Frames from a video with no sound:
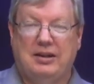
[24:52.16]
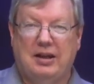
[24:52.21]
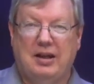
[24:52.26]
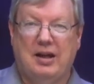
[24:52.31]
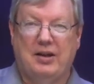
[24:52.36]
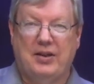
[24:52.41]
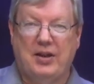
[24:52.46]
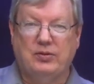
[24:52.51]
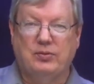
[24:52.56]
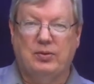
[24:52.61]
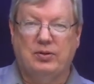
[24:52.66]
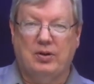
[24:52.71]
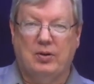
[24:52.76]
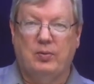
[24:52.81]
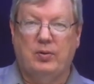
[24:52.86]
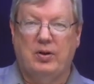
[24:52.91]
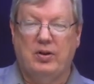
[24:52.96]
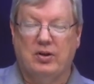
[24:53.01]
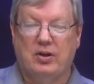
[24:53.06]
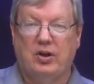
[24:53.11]
Yeah, that's what
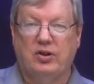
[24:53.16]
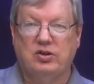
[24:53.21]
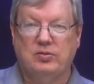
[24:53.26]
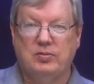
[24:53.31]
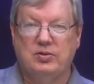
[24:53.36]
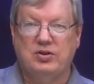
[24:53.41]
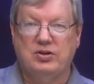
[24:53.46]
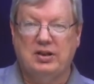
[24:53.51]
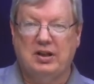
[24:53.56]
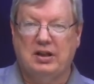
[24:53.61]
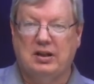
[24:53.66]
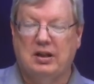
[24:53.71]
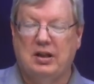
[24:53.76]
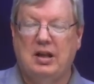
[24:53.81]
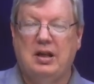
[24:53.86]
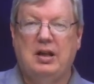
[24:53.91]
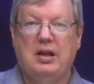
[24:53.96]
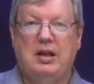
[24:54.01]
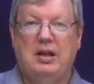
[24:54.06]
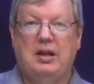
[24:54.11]
one of the customers said.
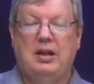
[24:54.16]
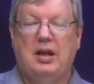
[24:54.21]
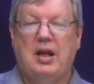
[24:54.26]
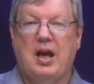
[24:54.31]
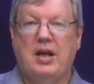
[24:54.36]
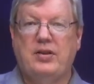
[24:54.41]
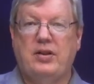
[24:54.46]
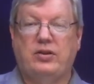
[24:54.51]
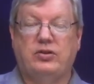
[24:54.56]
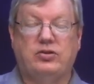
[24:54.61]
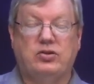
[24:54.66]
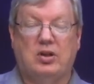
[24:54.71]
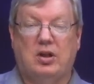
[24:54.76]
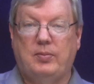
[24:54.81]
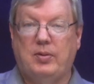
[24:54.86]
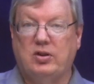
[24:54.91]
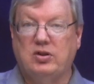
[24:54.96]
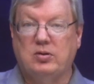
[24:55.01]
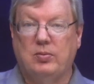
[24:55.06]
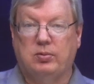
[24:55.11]
And then the
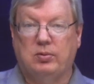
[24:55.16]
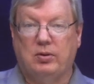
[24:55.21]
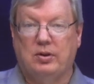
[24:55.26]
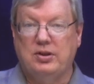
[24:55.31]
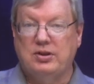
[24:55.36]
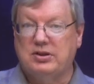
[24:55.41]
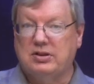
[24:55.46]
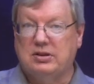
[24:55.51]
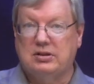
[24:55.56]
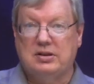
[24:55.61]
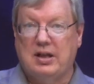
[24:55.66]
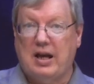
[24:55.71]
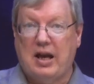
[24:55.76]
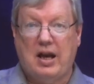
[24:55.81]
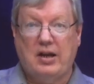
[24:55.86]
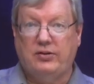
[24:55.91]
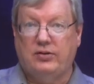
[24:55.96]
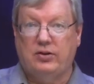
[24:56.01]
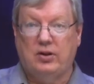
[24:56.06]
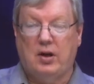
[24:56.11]
Starbucks employees
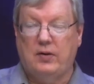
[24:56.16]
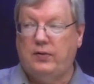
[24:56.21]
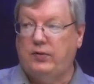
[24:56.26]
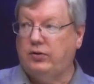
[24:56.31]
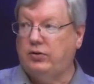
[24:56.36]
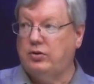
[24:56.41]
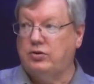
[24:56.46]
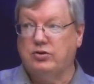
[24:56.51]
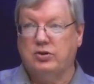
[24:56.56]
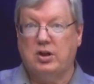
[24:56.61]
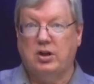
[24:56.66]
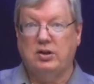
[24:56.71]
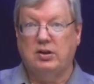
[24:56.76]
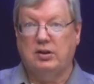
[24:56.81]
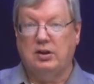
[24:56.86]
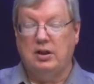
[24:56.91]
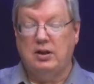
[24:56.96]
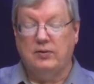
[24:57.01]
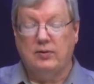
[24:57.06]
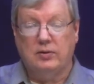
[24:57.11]
asked the officers,
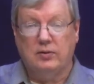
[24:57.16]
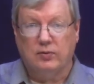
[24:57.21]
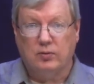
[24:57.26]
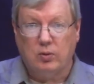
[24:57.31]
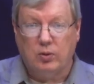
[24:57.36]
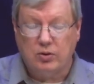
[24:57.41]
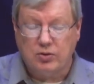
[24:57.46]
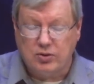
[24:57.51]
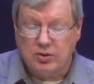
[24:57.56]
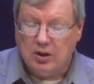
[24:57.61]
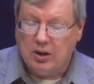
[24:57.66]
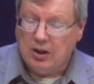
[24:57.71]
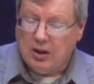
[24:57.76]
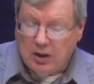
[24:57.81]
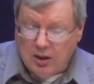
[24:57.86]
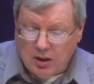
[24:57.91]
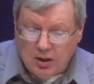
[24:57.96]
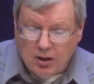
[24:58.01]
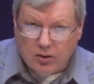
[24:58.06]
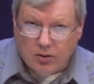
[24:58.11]
"Can you leave?" And of course,
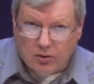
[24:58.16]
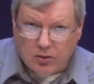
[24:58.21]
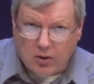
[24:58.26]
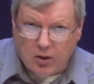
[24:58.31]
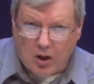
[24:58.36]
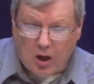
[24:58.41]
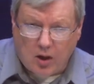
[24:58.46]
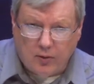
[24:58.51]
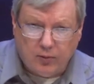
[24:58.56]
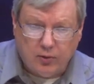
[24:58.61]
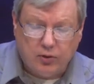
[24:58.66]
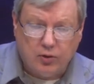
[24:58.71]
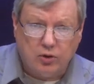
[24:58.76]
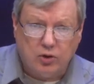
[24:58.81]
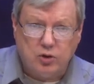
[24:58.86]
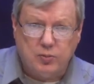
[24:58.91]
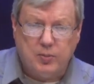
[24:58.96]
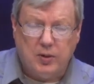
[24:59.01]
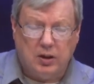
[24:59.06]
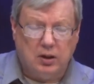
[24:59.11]
the
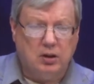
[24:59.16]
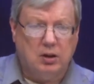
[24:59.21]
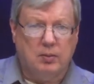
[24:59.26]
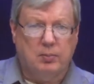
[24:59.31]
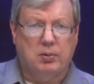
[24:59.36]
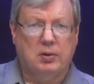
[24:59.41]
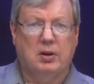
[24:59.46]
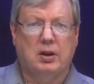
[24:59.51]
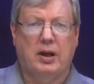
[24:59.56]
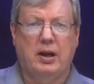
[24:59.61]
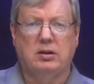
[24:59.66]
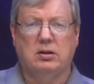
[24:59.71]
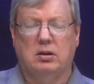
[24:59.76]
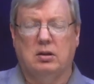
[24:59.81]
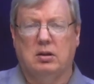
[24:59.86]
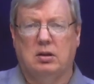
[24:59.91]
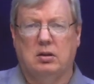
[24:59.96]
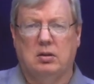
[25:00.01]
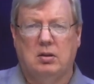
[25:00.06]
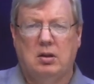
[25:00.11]
officers, being
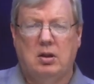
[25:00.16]
polite